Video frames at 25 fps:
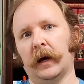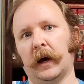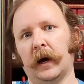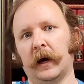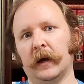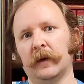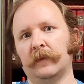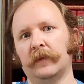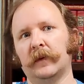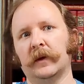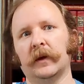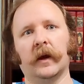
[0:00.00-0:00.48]

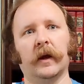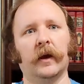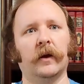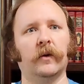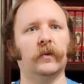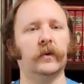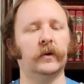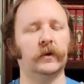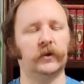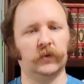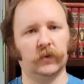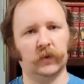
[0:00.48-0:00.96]

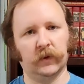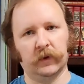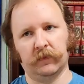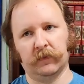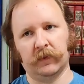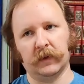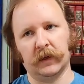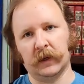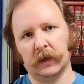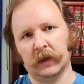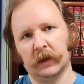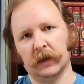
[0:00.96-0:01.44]
IPA, which would
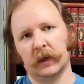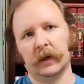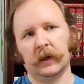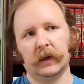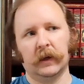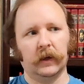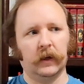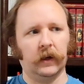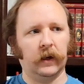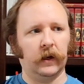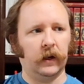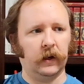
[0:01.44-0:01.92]
be
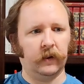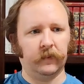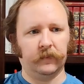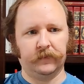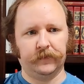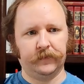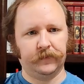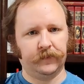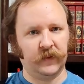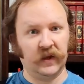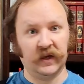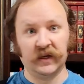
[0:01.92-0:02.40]

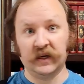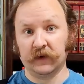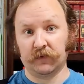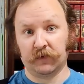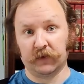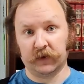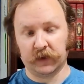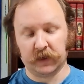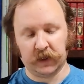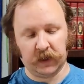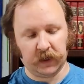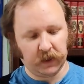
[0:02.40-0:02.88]
a
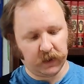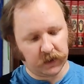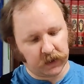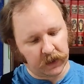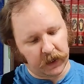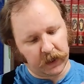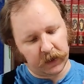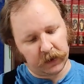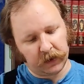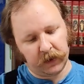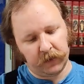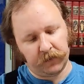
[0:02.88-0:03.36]
different thing
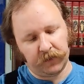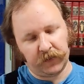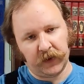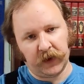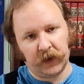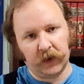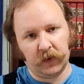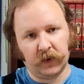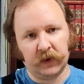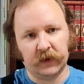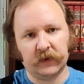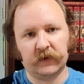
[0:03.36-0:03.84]
entirely.
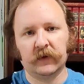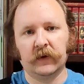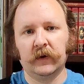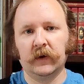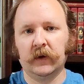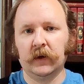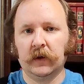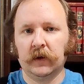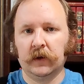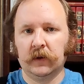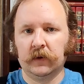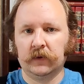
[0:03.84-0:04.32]
Anyways,
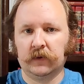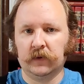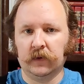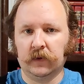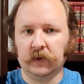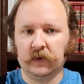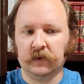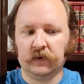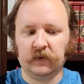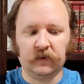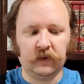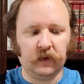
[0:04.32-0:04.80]
so
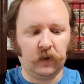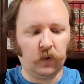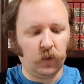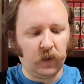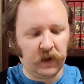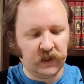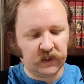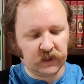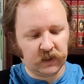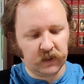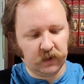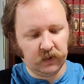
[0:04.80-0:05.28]
this is a
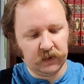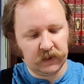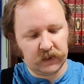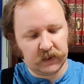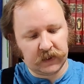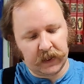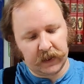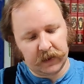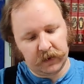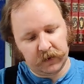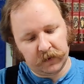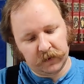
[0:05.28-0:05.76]
West Coast
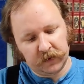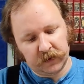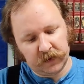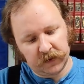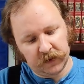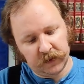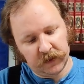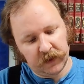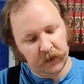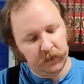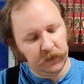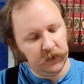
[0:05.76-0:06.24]
style,
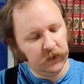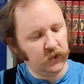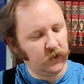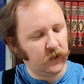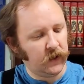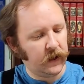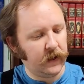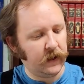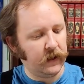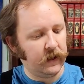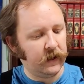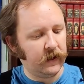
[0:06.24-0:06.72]
double
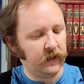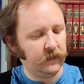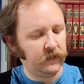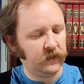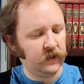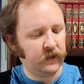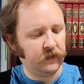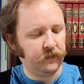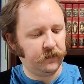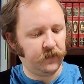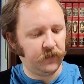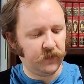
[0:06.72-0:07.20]
dry
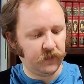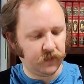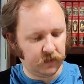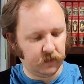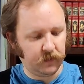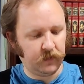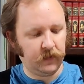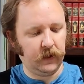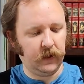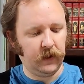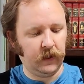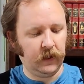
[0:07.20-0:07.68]
hopped
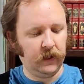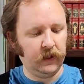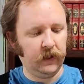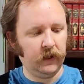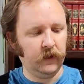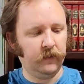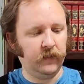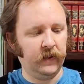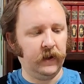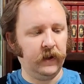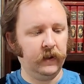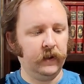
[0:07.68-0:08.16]

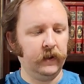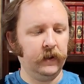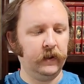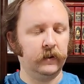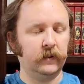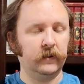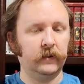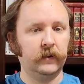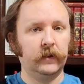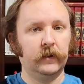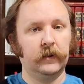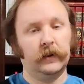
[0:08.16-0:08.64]
India Pale
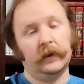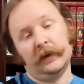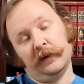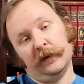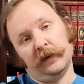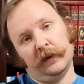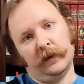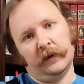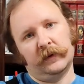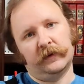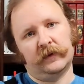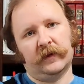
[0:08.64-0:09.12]
Ale.
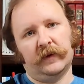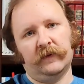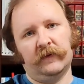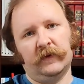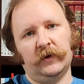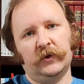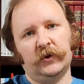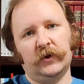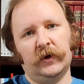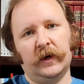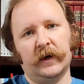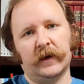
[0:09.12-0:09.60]
Let's give
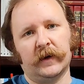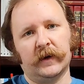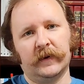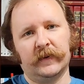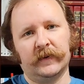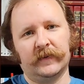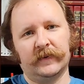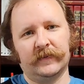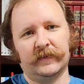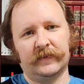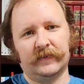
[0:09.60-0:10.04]
it a try.